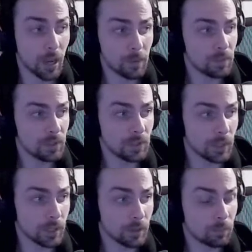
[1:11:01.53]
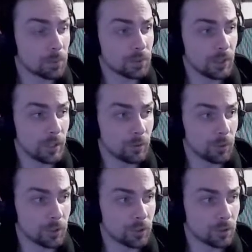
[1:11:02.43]
MBTI, body
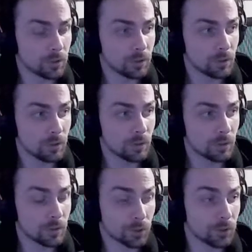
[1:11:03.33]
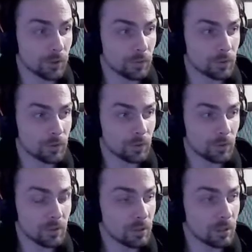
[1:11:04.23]
language, social events,
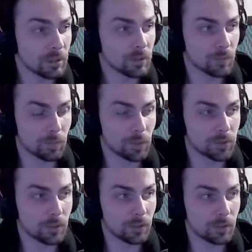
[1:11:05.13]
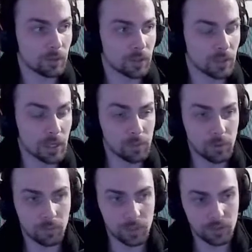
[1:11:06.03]
seeing that as a puzzle, as a
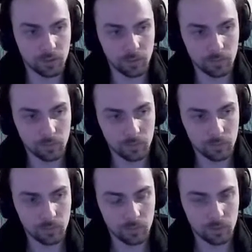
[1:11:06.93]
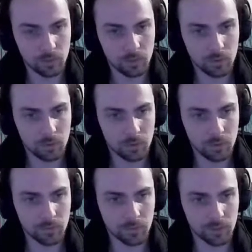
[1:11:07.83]
game, basically.
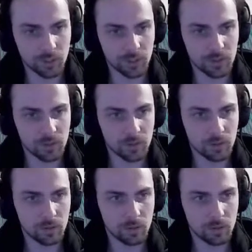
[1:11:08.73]
Very nice.